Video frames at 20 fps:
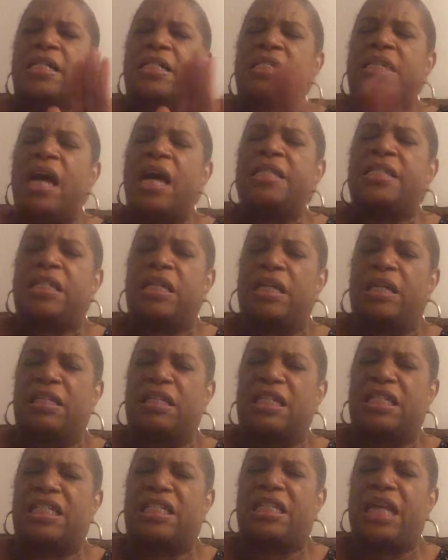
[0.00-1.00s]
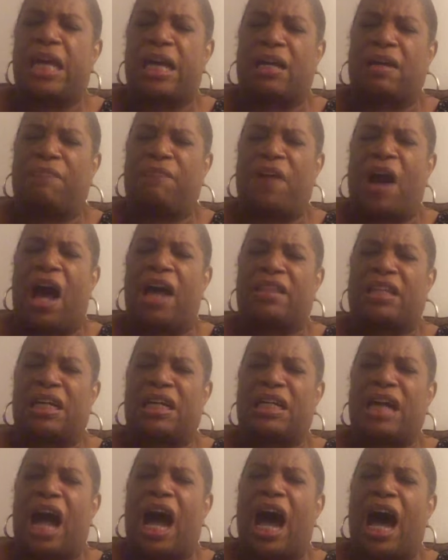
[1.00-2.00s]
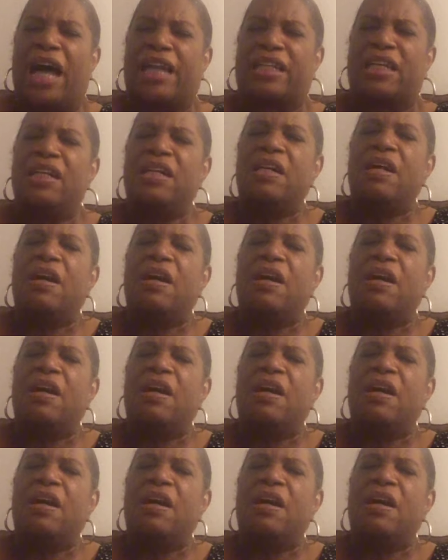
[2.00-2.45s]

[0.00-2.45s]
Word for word: touching the sick, Father God,